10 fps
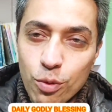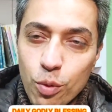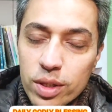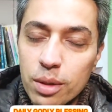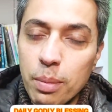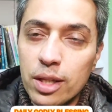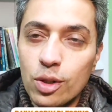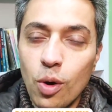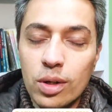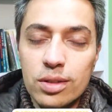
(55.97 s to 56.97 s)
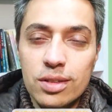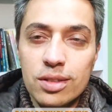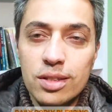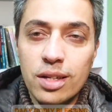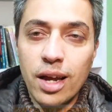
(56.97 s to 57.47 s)
within my
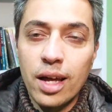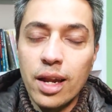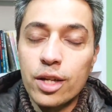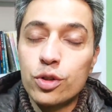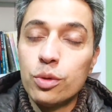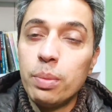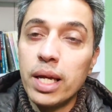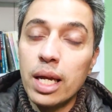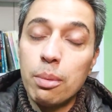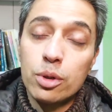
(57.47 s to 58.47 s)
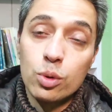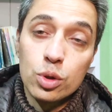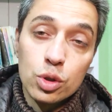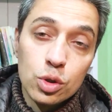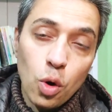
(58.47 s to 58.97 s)
thoughts and I should be able to
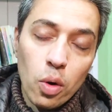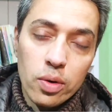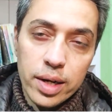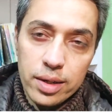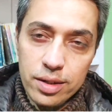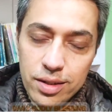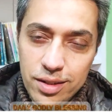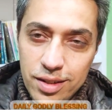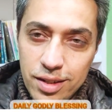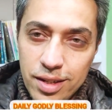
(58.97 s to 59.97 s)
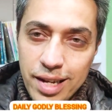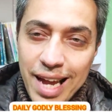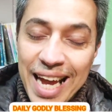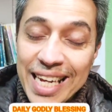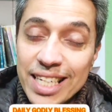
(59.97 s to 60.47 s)
tolerate
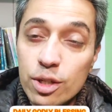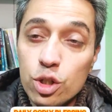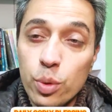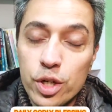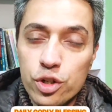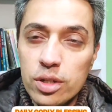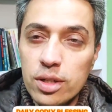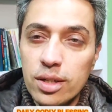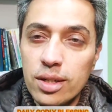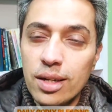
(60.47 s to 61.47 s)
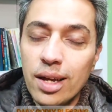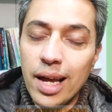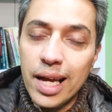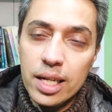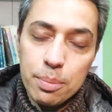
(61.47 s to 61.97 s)
any situation,
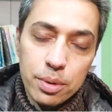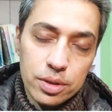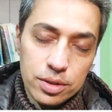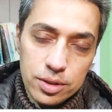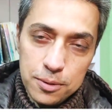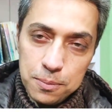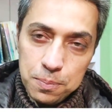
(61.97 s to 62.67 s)
any person.